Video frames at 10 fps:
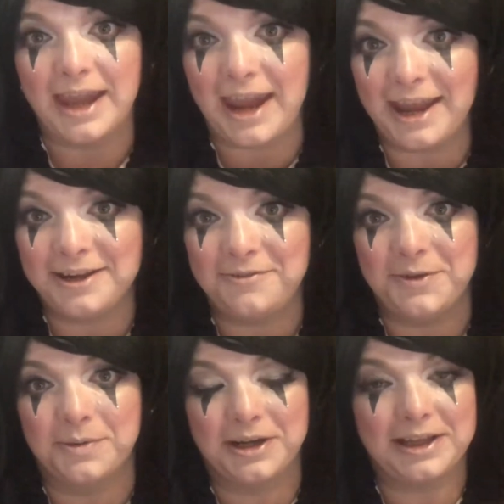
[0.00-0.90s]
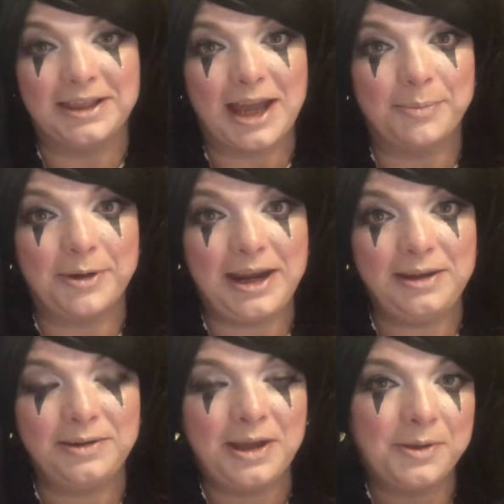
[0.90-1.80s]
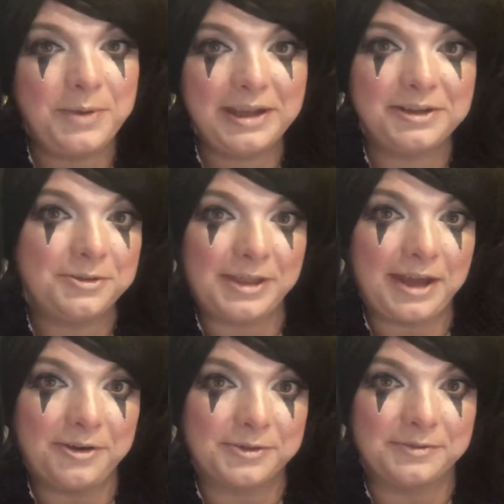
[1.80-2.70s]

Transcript: And if you want to collaborate, we can do that over